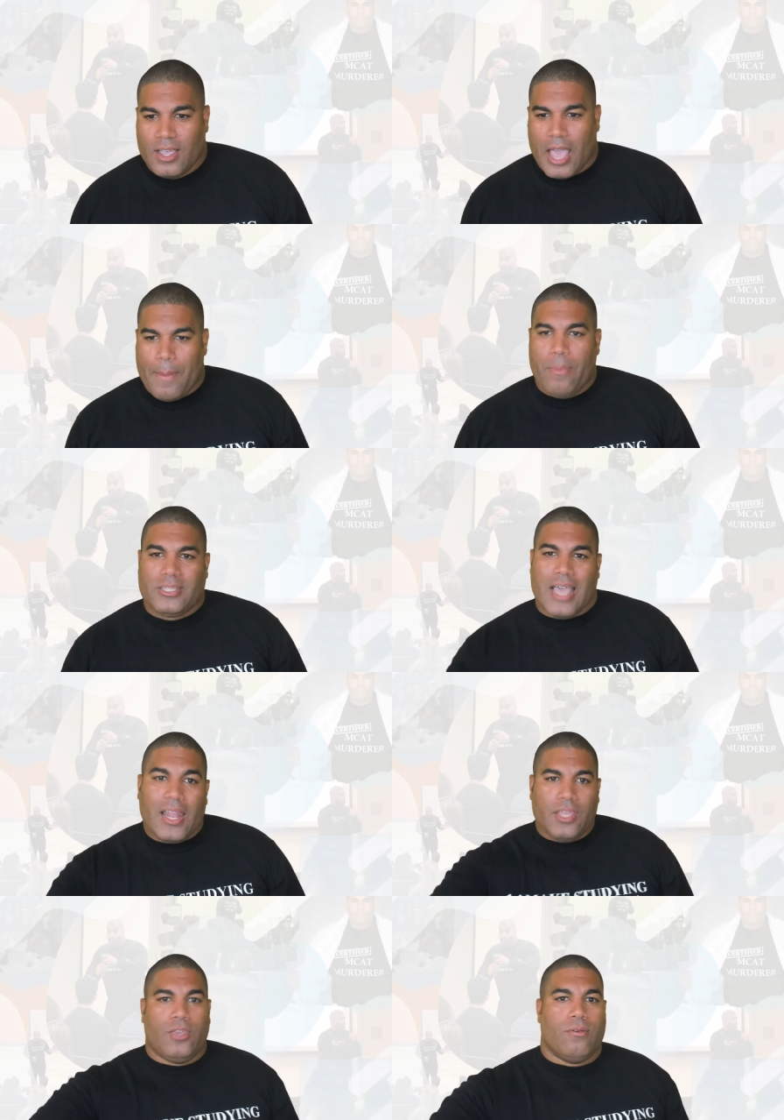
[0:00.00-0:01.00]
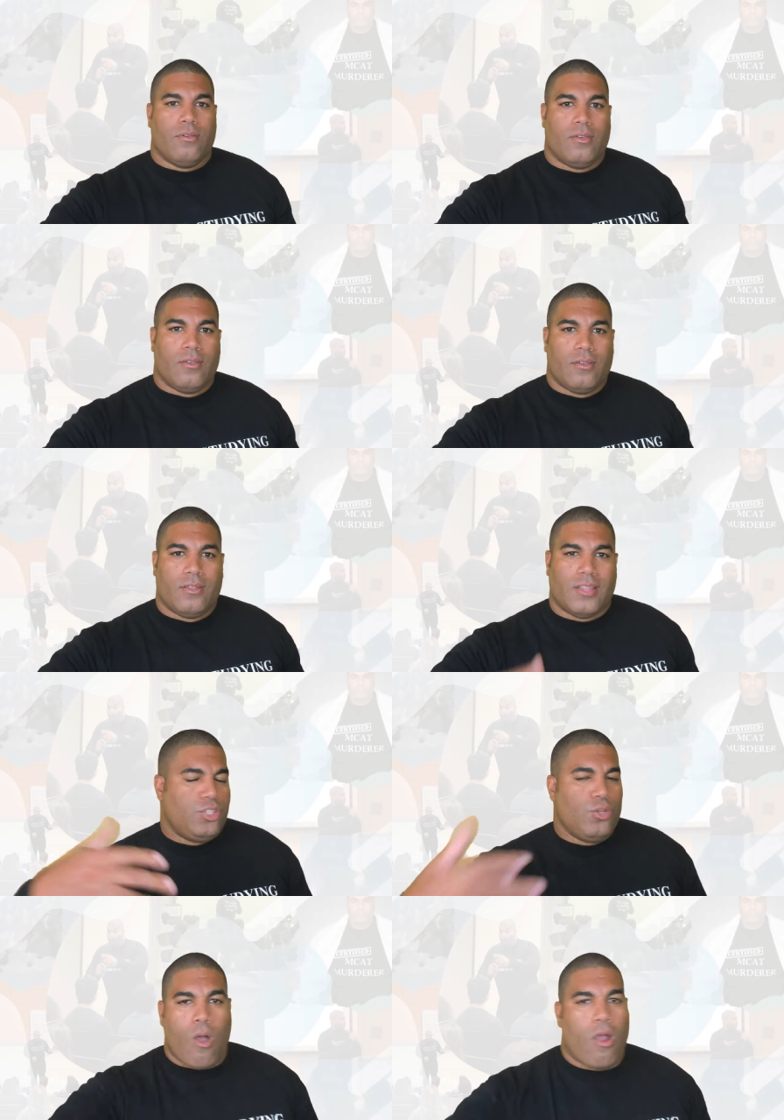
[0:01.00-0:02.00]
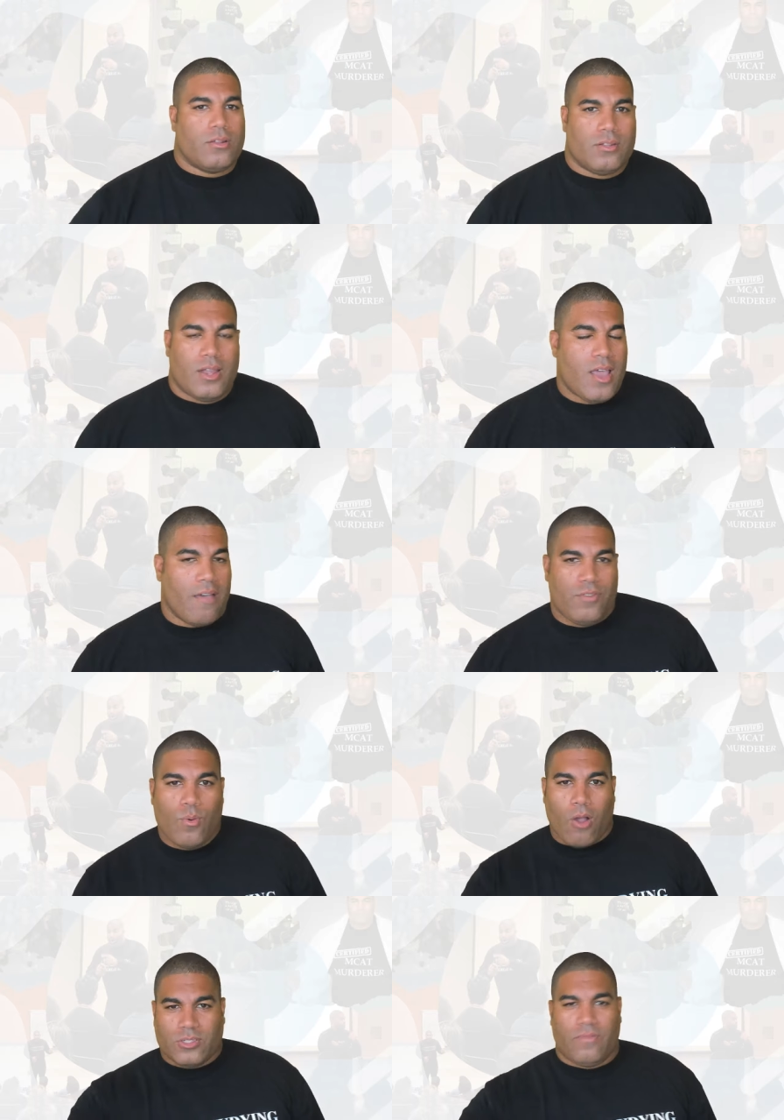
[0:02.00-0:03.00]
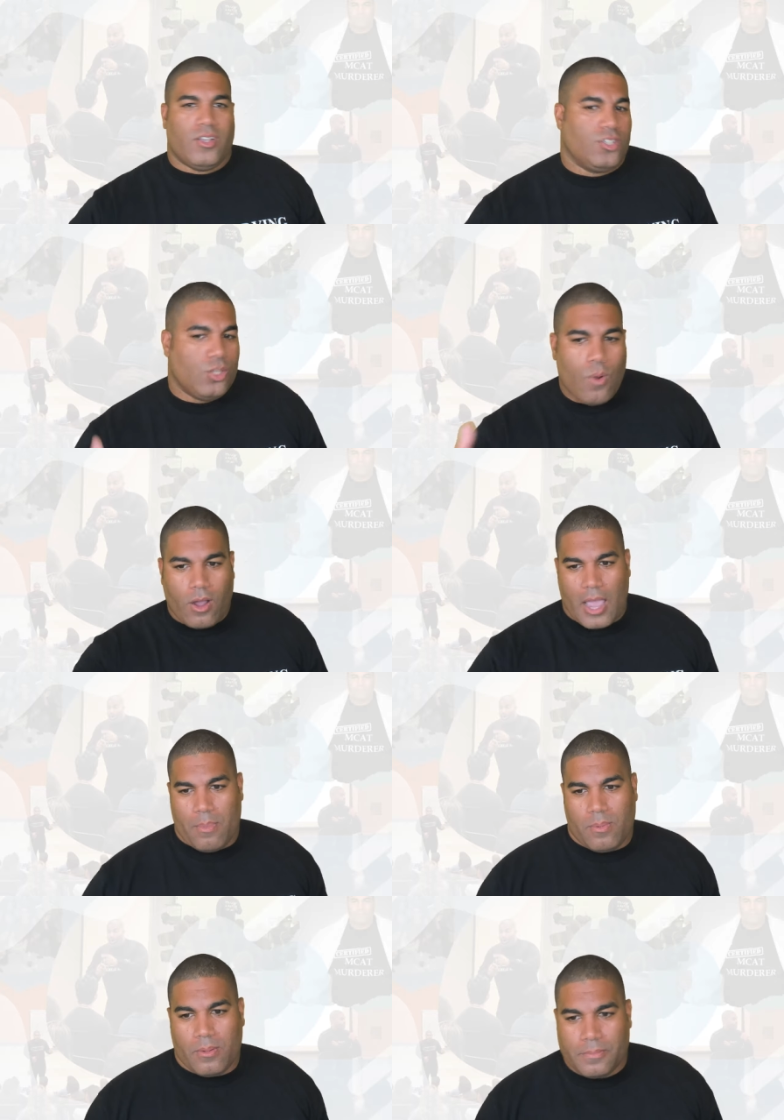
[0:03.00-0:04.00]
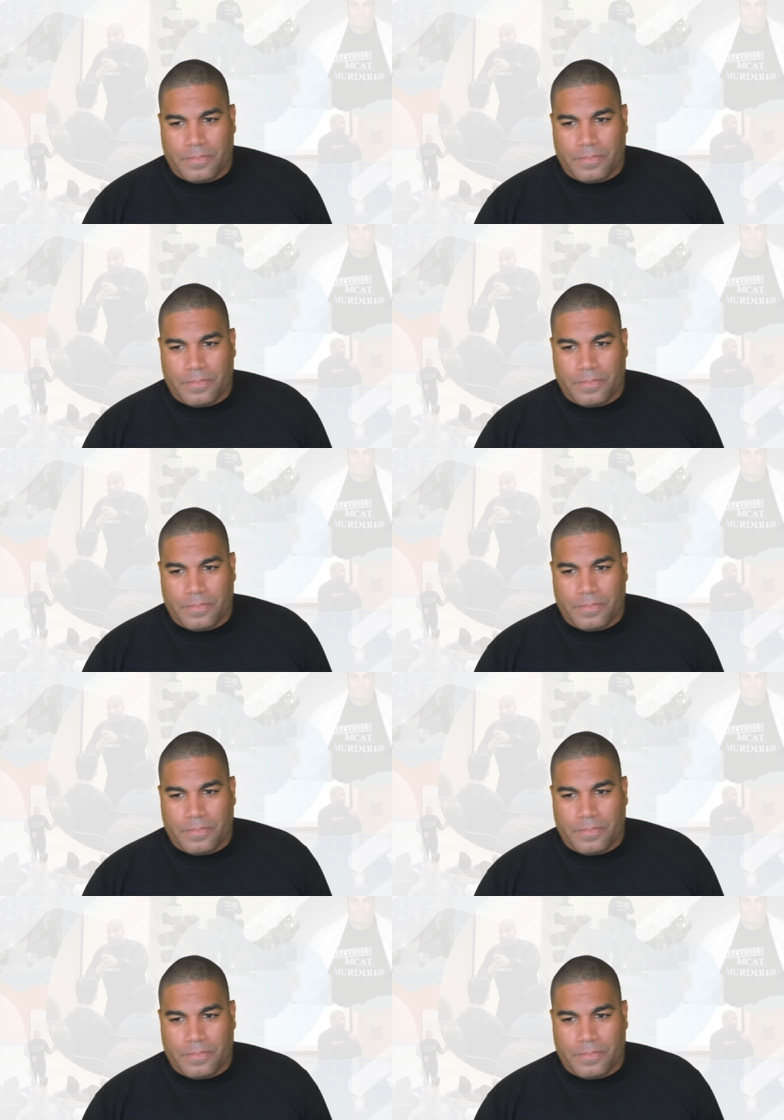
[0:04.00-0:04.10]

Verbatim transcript: And people telling you that you aren't enough, you aren't sufficient, you aren't capable.